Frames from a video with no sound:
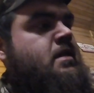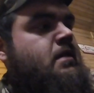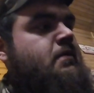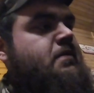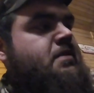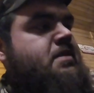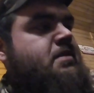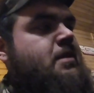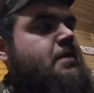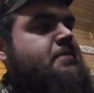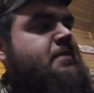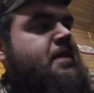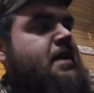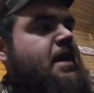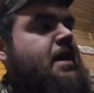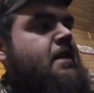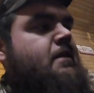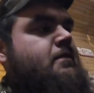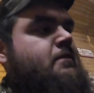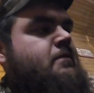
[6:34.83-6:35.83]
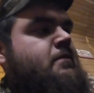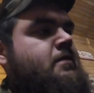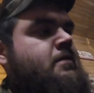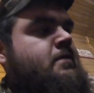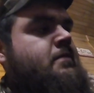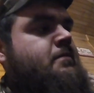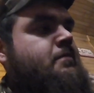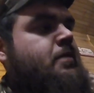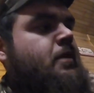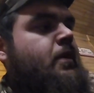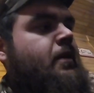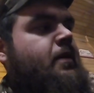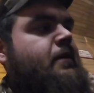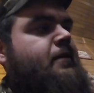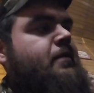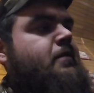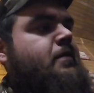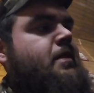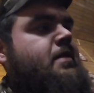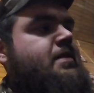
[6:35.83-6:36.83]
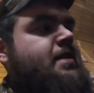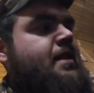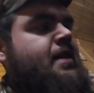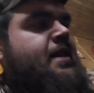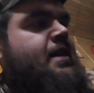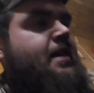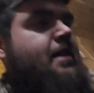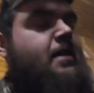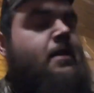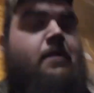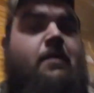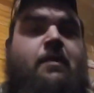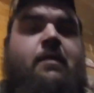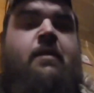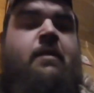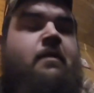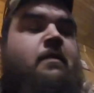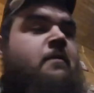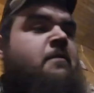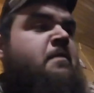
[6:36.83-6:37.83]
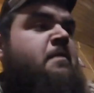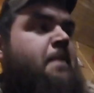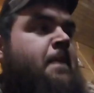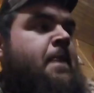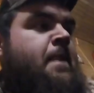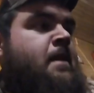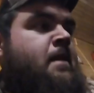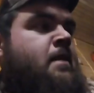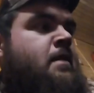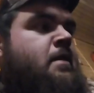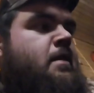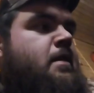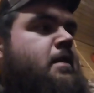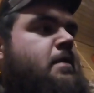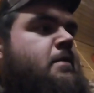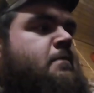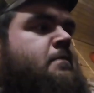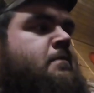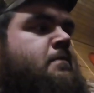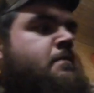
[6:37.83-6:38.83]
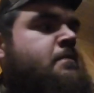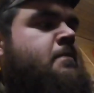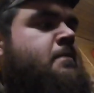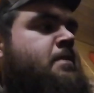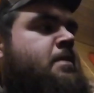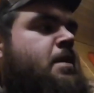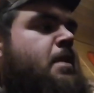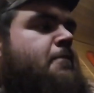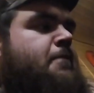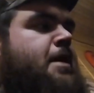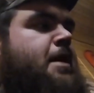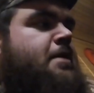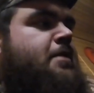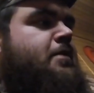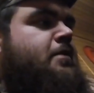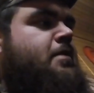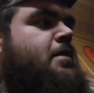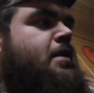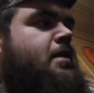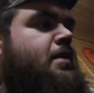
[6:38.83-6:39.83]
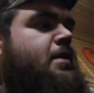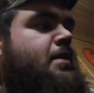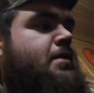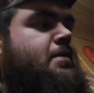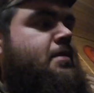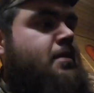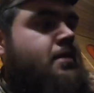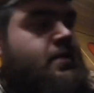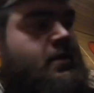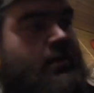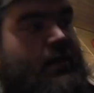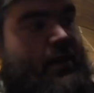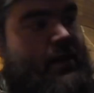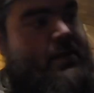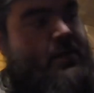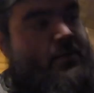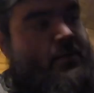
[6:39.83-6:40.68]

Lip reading: stripped out. Part of it was anyhow. So I'll buy new lug nuts. The threads on